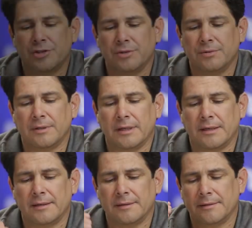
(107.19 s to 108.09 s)
shoot
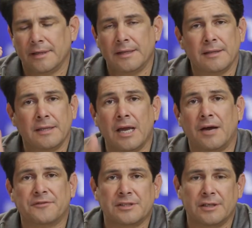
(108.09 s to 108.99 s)
uh, in the
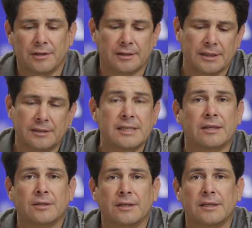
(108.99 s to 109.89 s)
office here and I'll let you
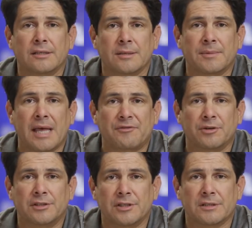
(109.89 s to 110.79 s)
take a look at some of that
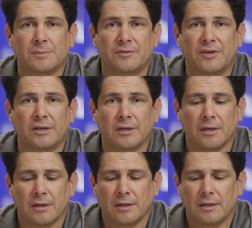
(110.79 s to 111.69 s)
footage on some of our
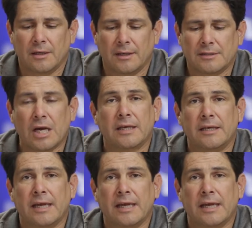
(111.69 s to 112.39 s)
uh, talking